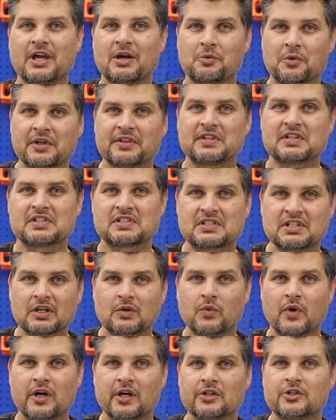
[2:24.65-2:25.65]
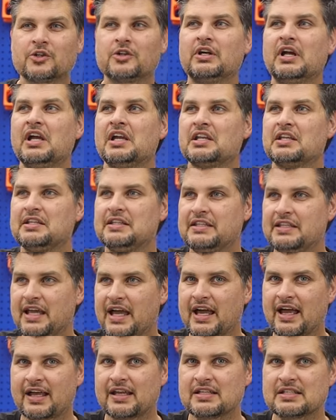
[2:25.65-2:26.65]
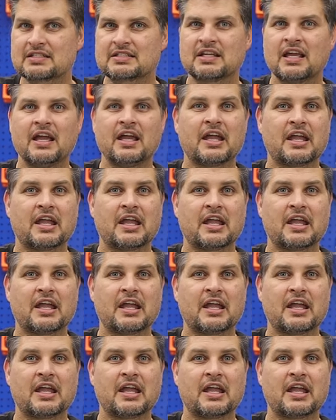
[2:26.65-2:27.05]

that with a stick welder? Yes.